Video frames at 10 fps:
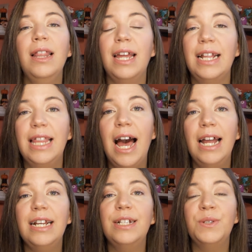Like,
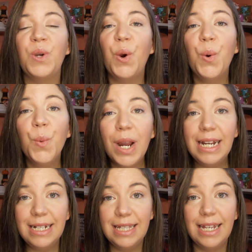that is
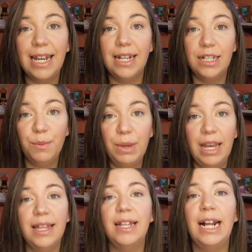crazy to
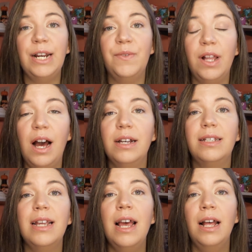me that I have
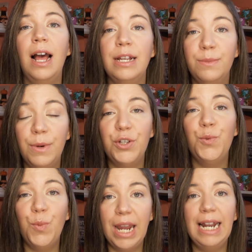lost as much
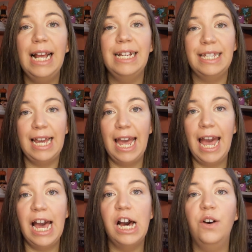weight as I
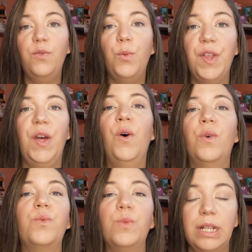have
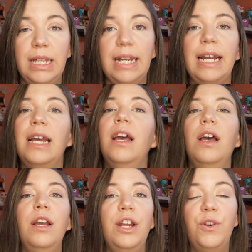without really,
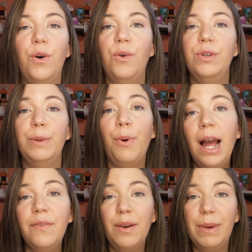you know,
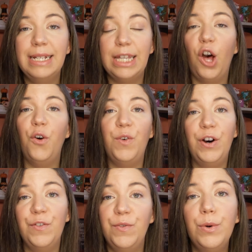depriving myself
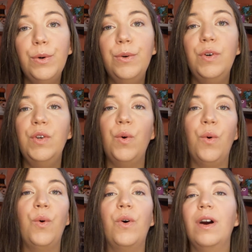of food
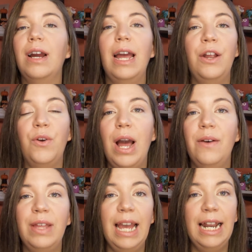or, you know,
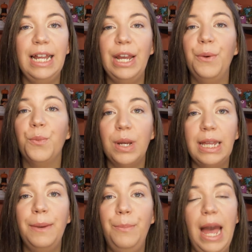having any
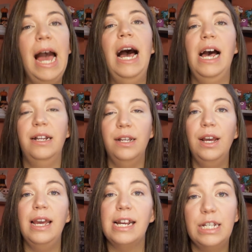really bad
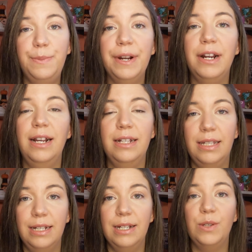
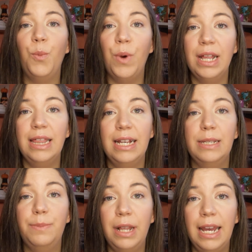experiences with
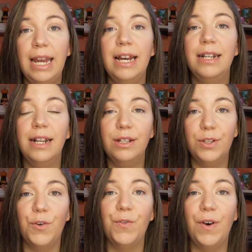this plan
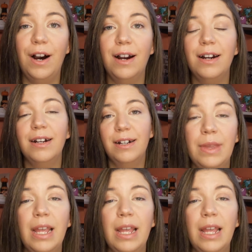so far.